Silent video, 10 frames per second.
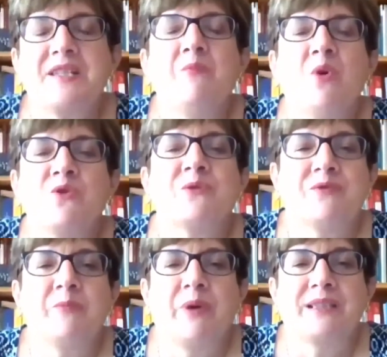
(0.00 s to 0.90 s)
listen most of
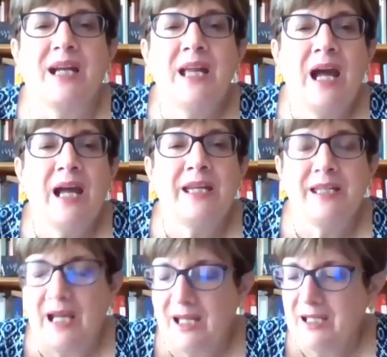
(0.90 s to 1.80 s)
the part.
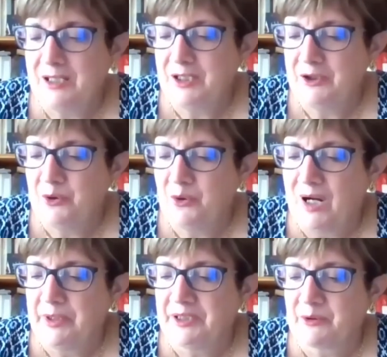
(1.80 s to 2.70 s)
You
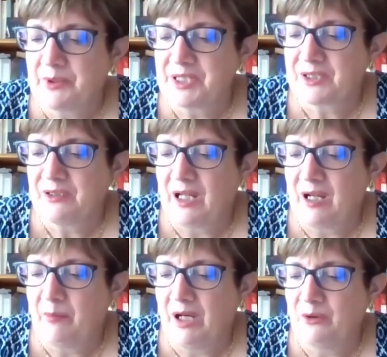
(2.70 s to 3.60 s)
are interested
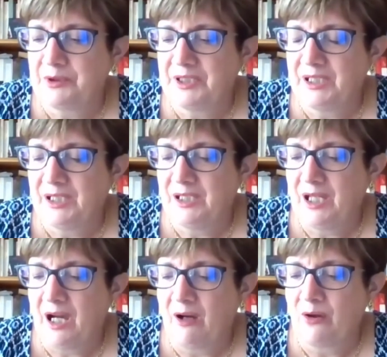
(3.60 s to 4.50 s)
about
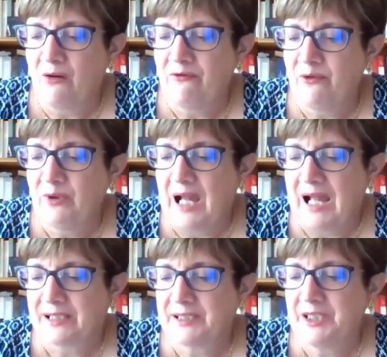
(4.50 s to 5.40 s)
the unlawful
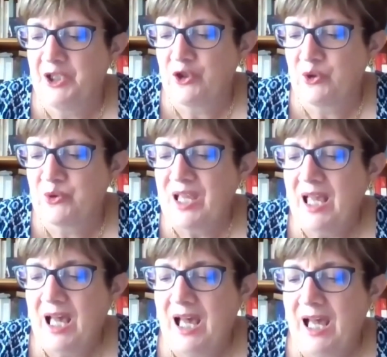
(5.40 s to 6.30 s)
act issues
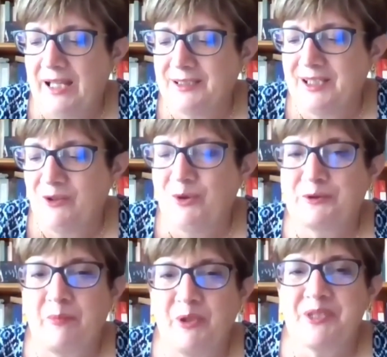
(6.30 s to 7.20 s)
and the
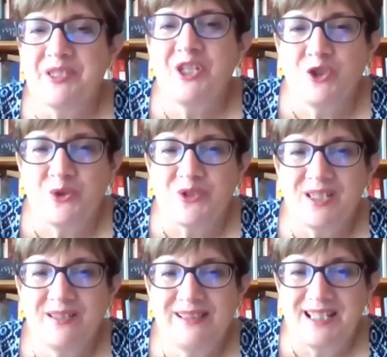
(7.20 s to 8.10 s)
ultra-virus
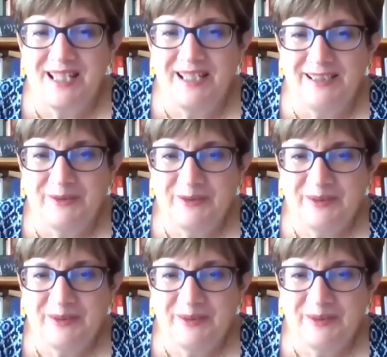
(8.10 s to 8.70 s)
issues. That's it?